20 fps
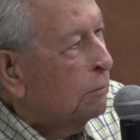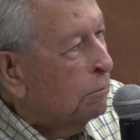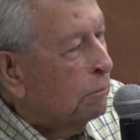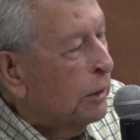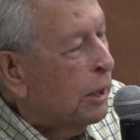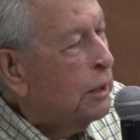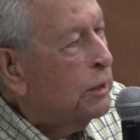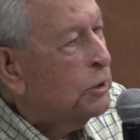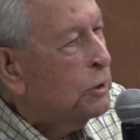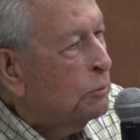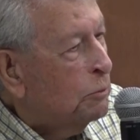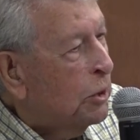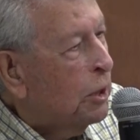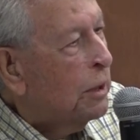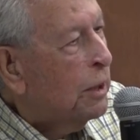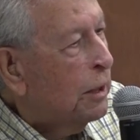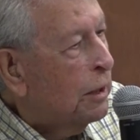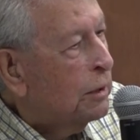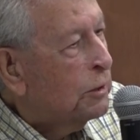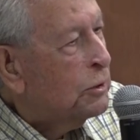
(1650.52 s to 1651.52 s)
Major
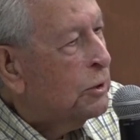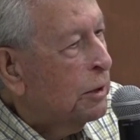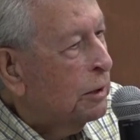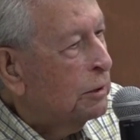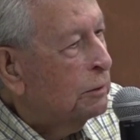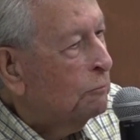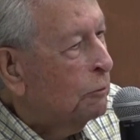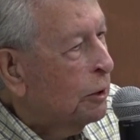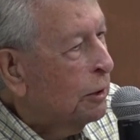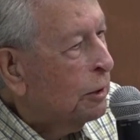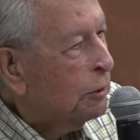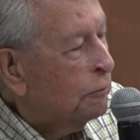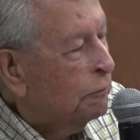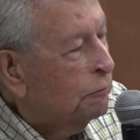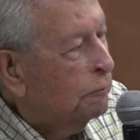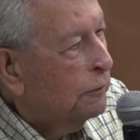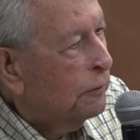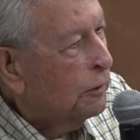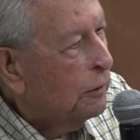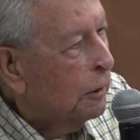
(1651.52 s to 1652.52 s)
Myers had worked
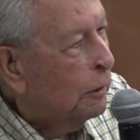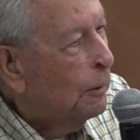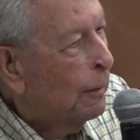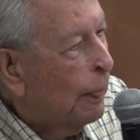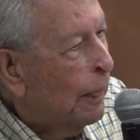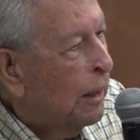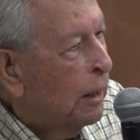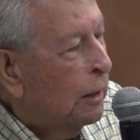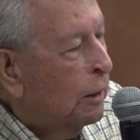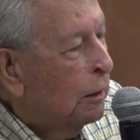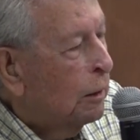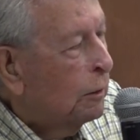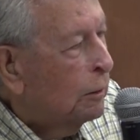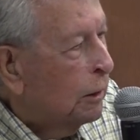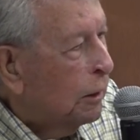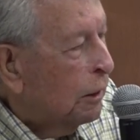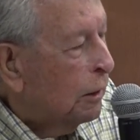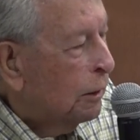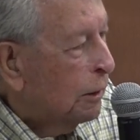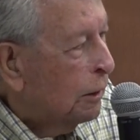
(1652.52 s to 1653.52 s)
for
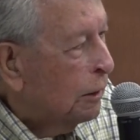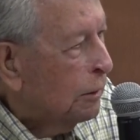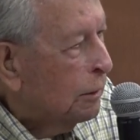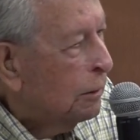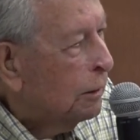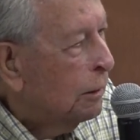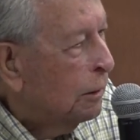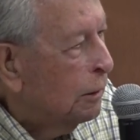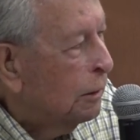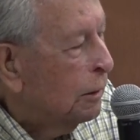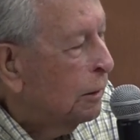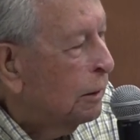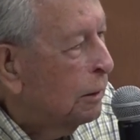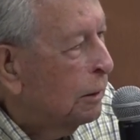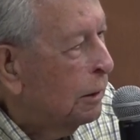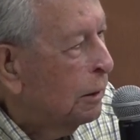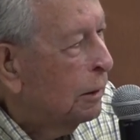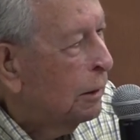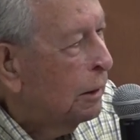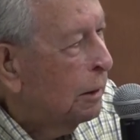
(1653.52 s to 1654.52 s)
uh, um,
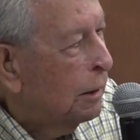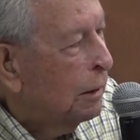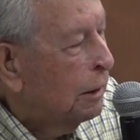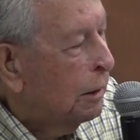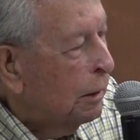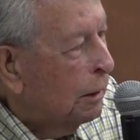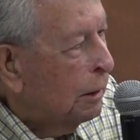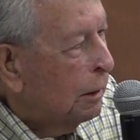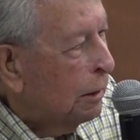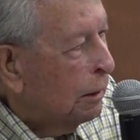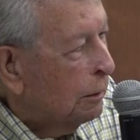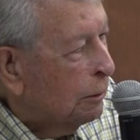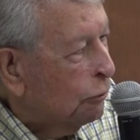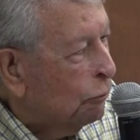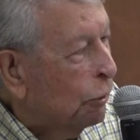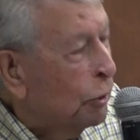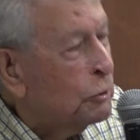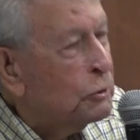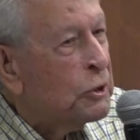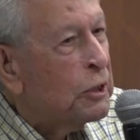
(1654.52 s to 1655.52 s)

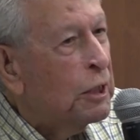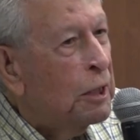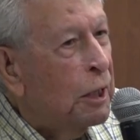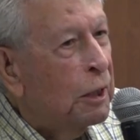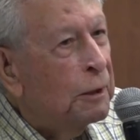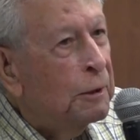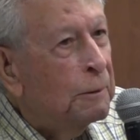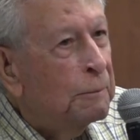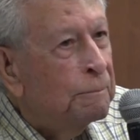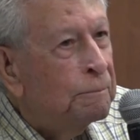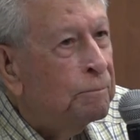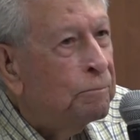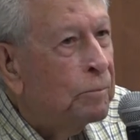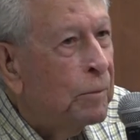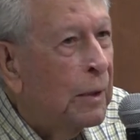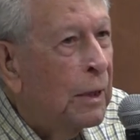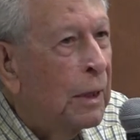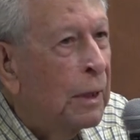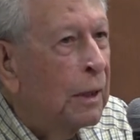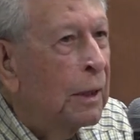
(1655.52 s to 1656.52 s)
Crozet,
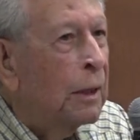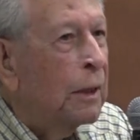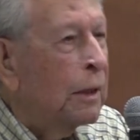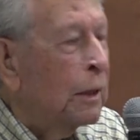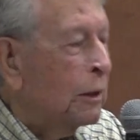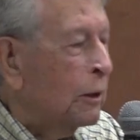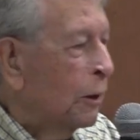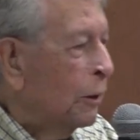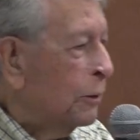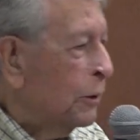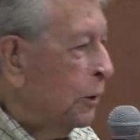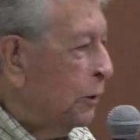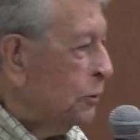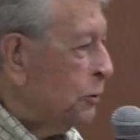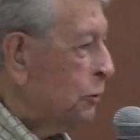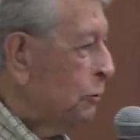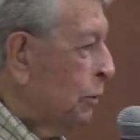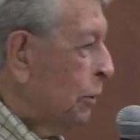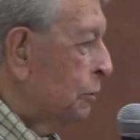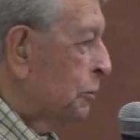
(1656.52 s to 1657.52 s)

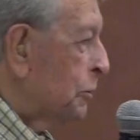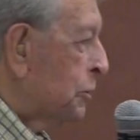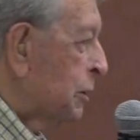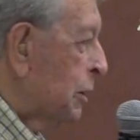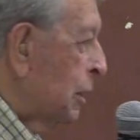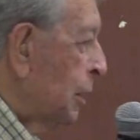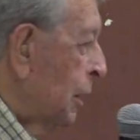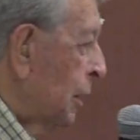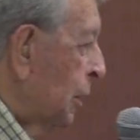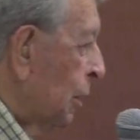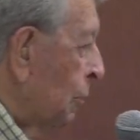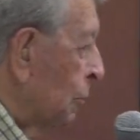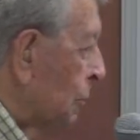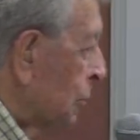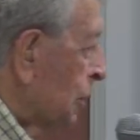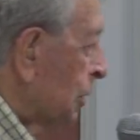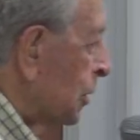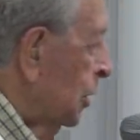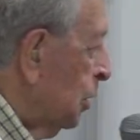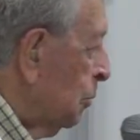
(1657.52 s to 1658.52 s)
Claudius Crozet,
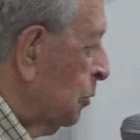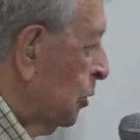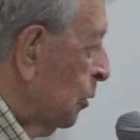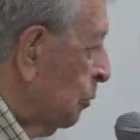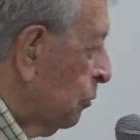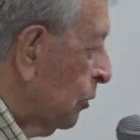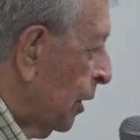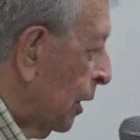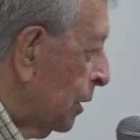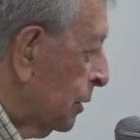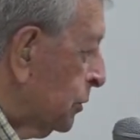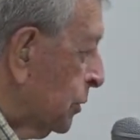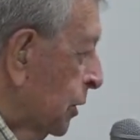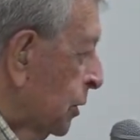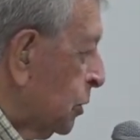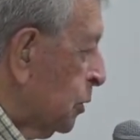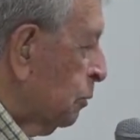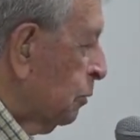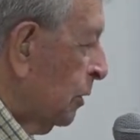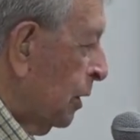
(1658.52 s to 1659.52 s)
on a number of
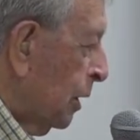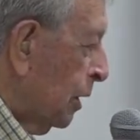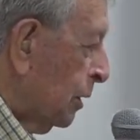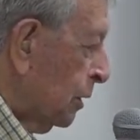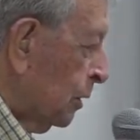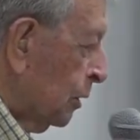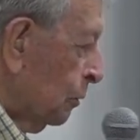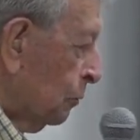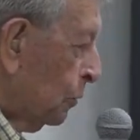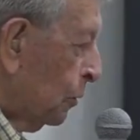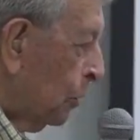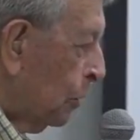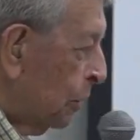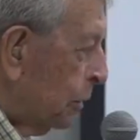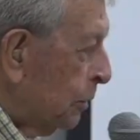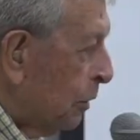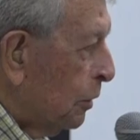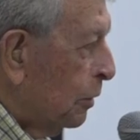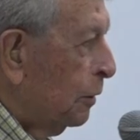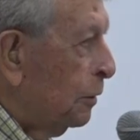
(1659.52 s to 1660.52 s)
projects prior to the
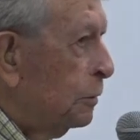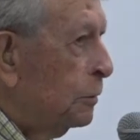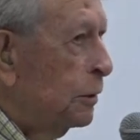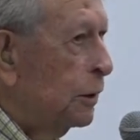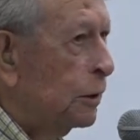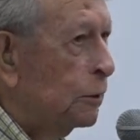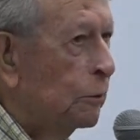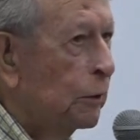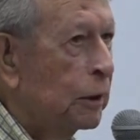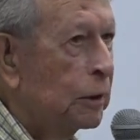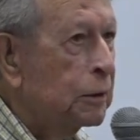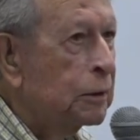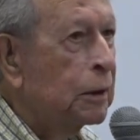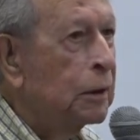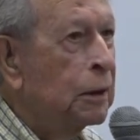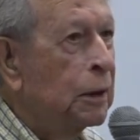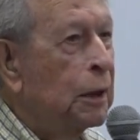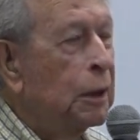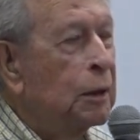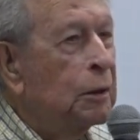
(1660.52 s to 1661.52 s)
war, including the Great
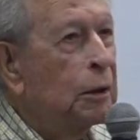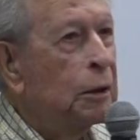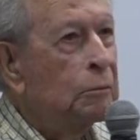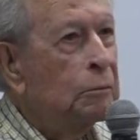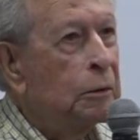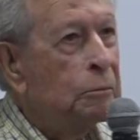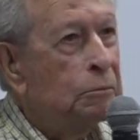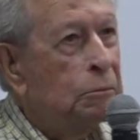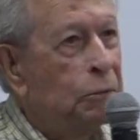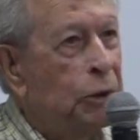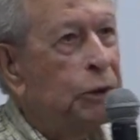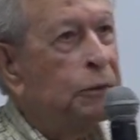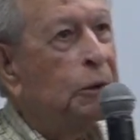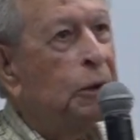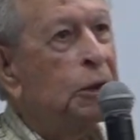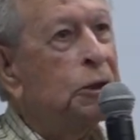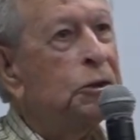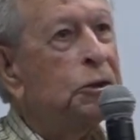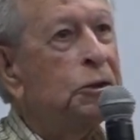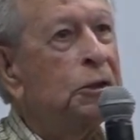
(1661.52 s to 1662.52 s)
Blue
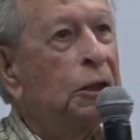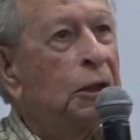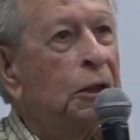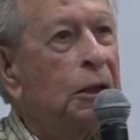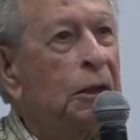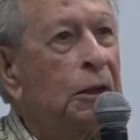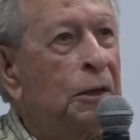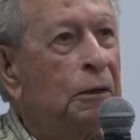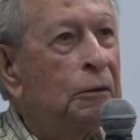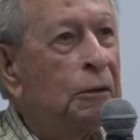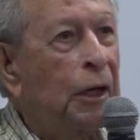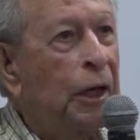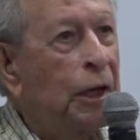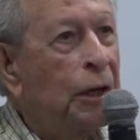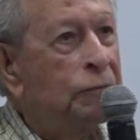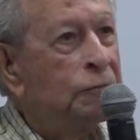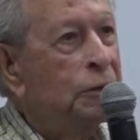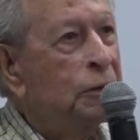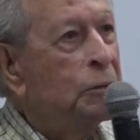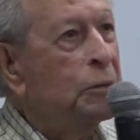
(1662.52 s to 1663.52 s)
Ridge Tunnel on
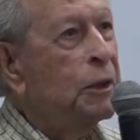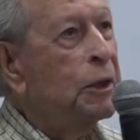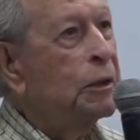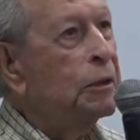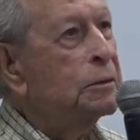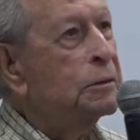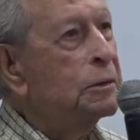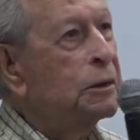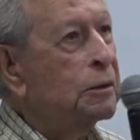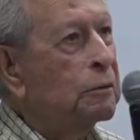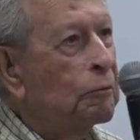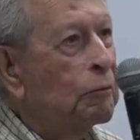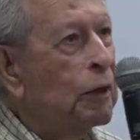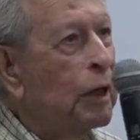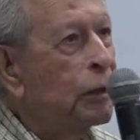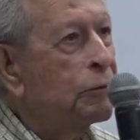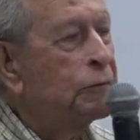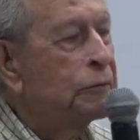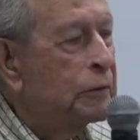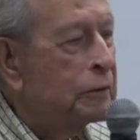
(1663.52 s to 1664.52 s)
Afton Mountain at
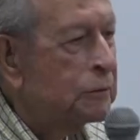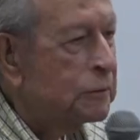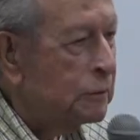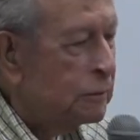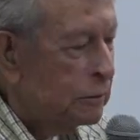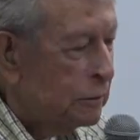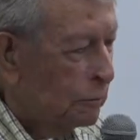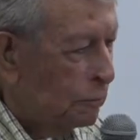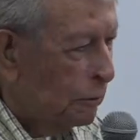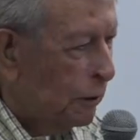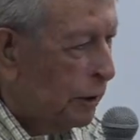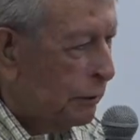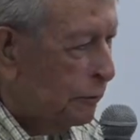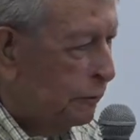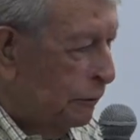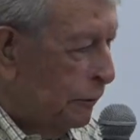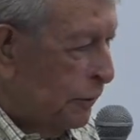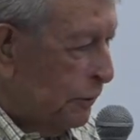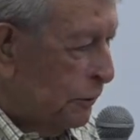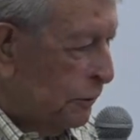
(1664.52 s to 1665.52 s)
Rockville,
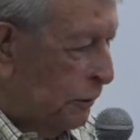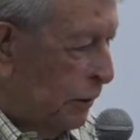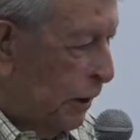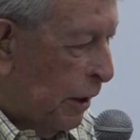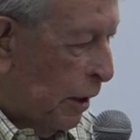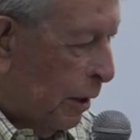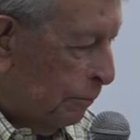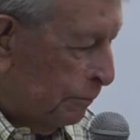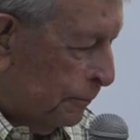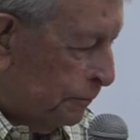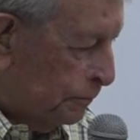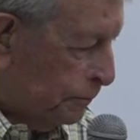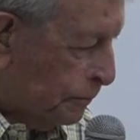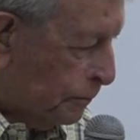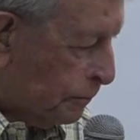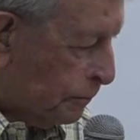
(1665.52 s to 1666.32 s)
Rockfish Gap.